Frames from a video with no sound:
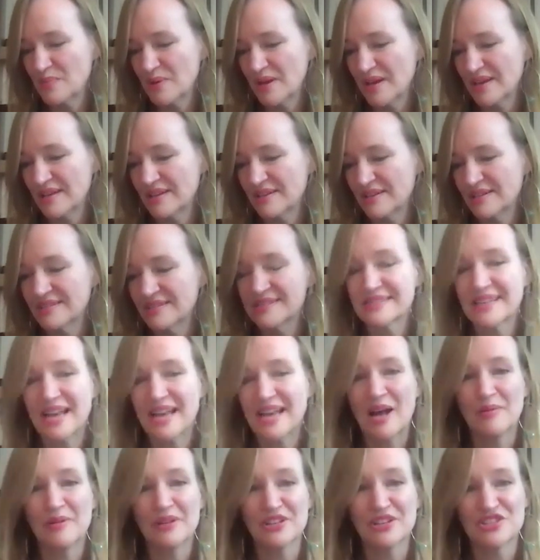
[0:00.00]
been
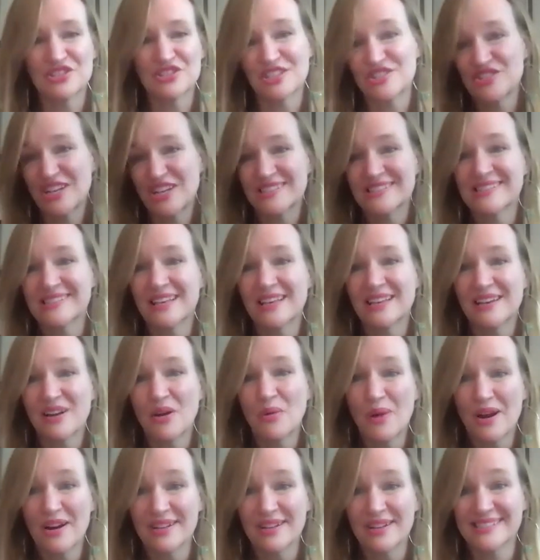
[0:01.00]
established suggests that
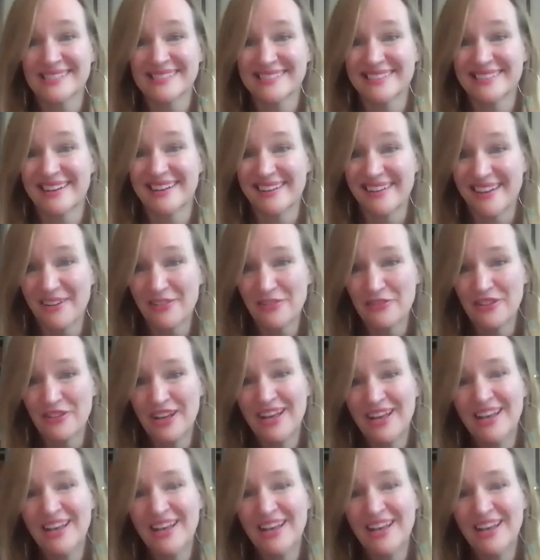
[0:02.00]
awareness isn't enough.